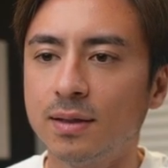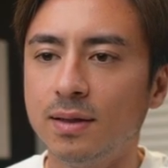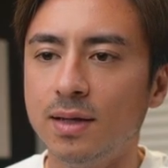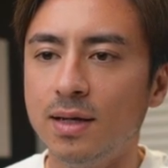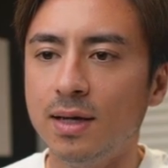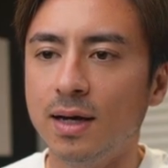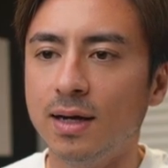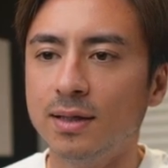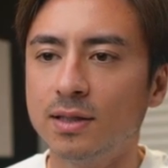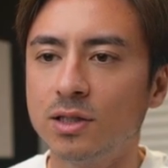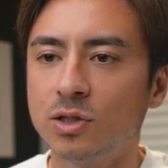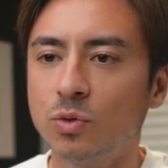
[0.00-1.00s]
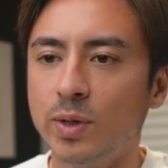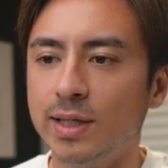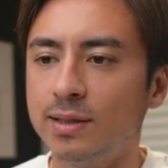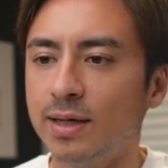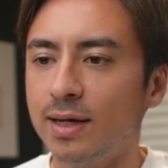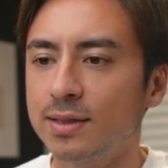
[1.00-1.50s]
the tweet
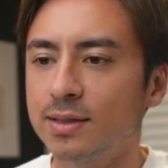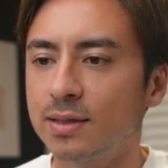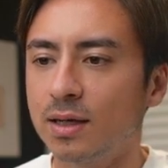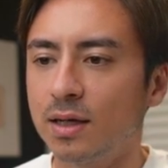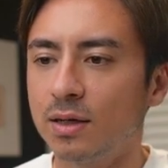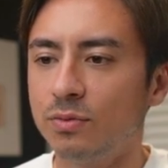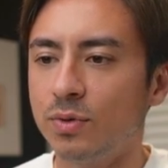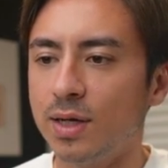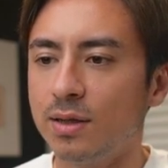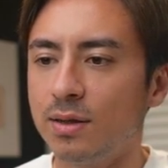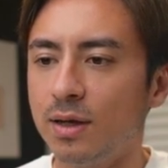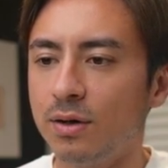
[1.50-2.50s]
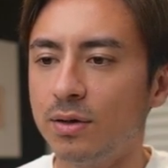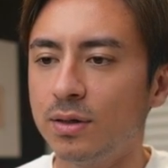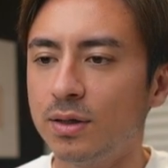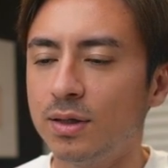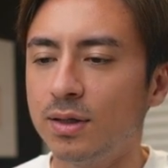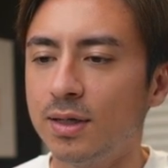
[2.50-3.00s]
text right there,
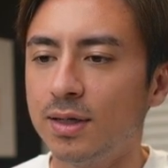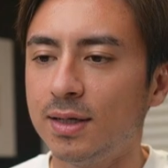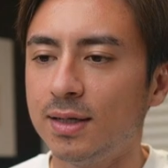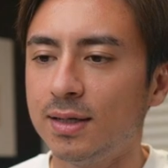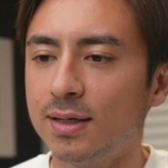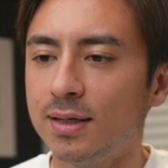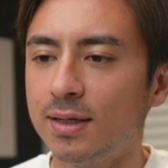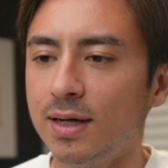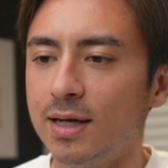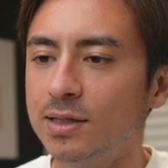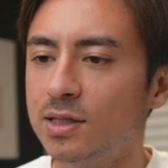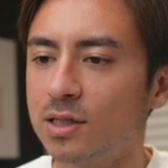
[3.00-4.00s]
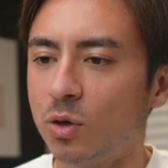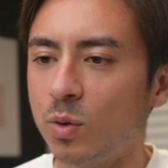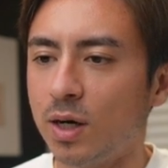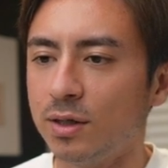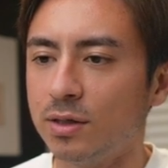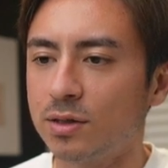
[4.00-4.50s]
and so
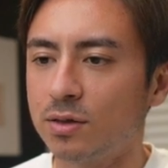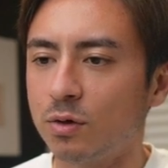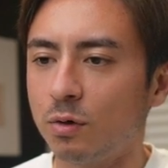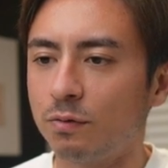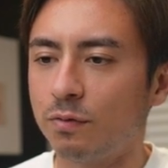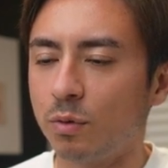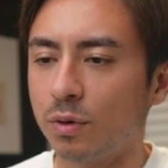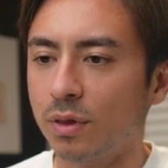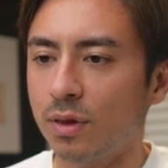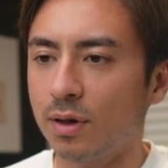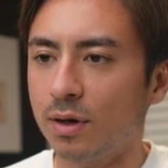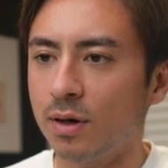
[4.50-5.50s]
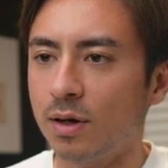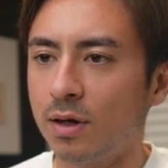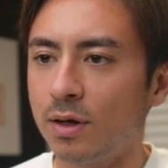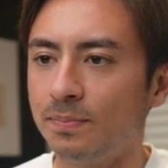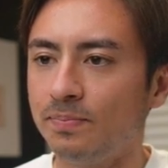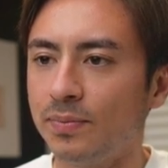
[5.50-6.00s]
on and so forth.
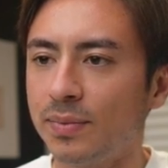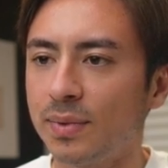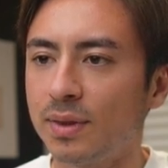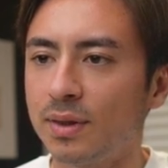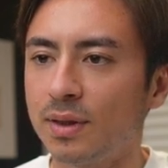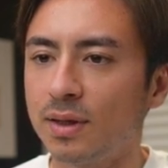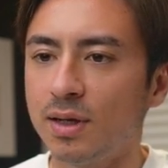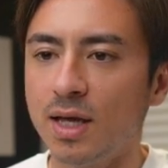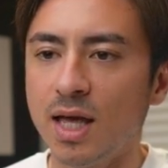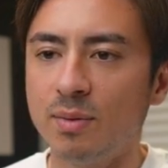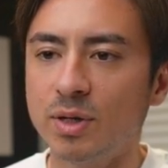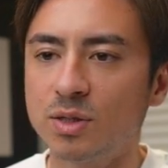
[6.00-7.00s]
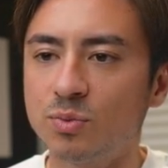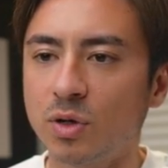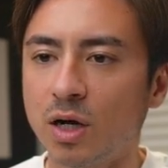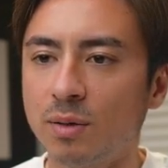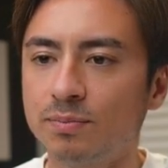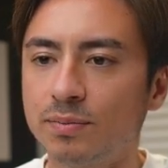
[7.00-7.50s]
Um, image
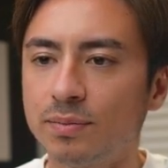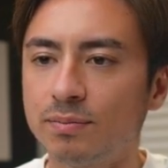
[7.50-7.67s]
prompt